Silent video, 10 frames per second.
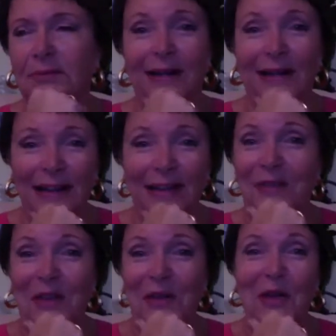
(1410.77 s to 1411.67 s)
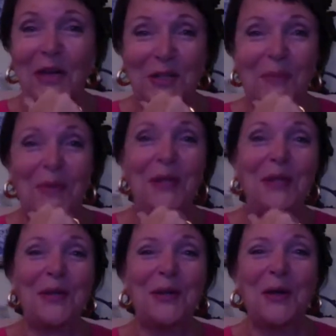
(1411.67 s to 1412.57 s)
leaving your
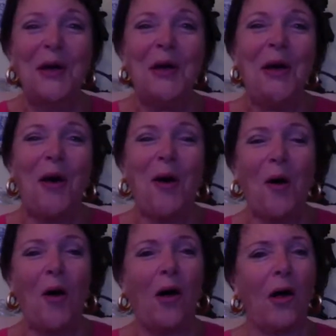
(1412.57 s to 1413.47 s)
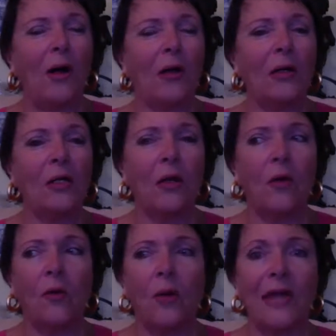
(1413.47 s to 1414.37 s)
husband or you
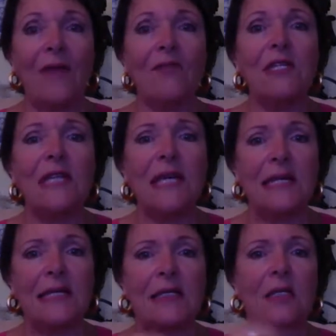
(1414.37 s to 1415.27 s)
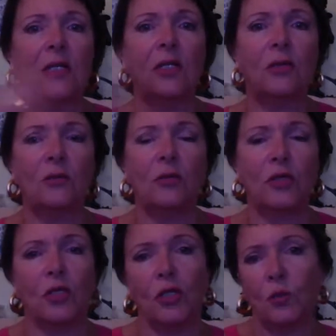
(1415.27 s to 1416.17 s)
know, whatever it is that you
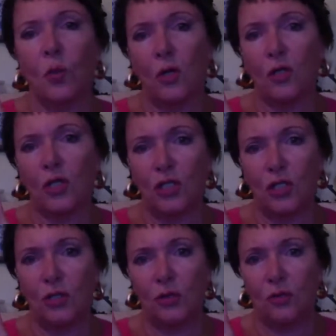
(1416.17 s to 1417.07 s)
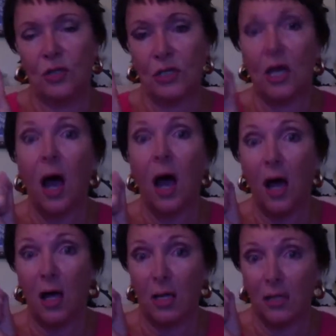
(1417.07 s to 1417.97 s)
want to do that's
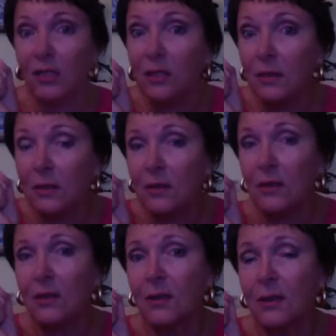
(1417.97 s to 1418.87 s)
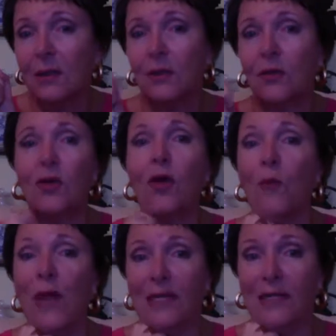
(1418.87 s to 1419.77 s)
hard, you're not
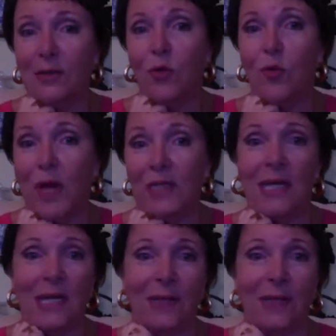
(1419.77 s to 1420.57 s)
ready till you're ready.